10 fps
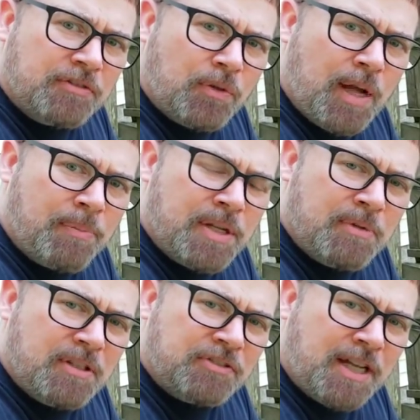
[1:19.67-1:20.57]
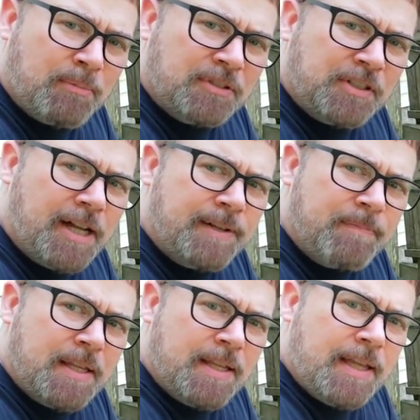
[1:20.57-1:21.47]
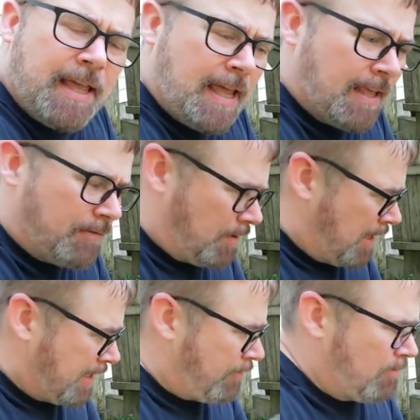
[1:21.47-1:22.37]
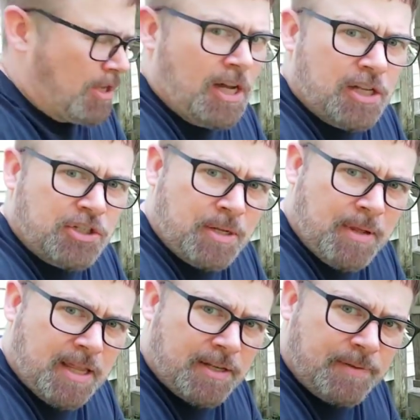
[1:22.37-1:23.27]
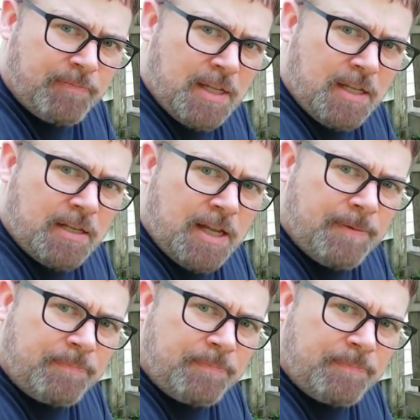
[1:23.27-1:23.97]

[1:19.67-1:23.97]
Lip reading: So I put him in the side by side and I gave him the hush command. Now